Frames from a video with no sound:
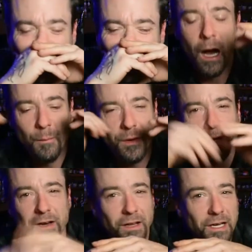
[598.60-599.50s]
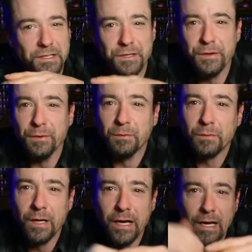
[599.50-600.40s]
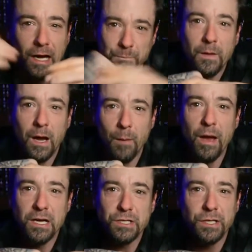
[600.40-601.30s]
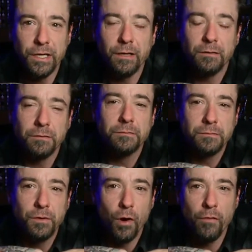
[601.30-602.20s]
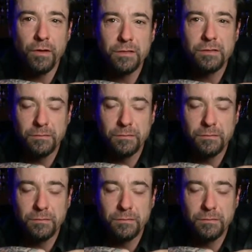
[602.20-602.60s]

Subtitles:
I'm not gonna lie to you, like, I'm actually nervous